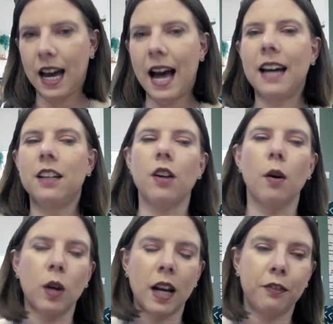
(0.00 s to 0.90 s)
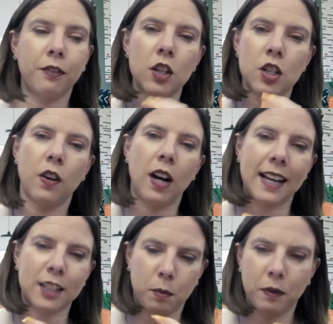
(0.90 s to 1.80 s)
And oh, can I first of all
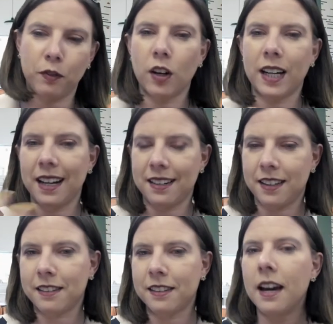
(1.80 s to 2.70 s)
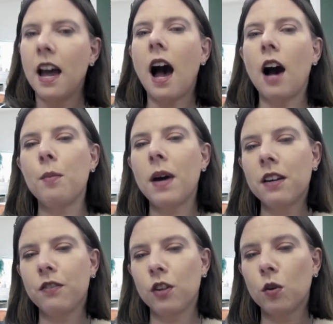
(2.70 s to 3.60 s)
ask, before I get into this, how many
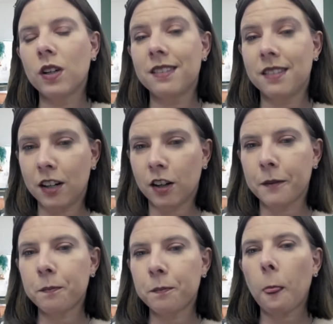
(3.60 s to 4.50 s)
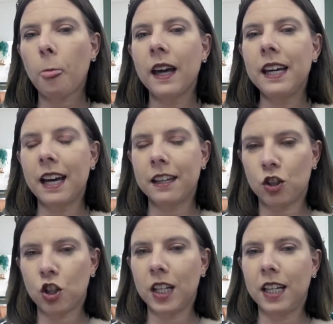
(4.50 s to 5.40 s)
of you consider E S
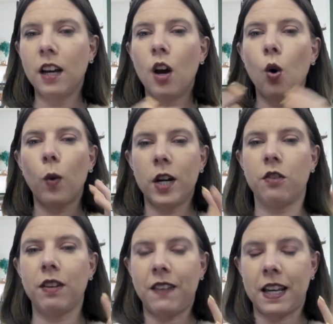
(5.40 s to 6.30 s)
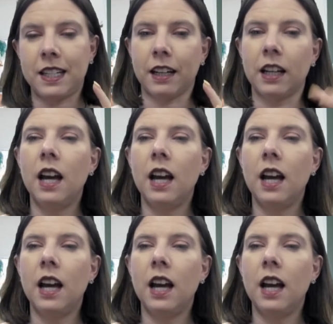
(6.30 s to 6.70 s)
G when you're investing?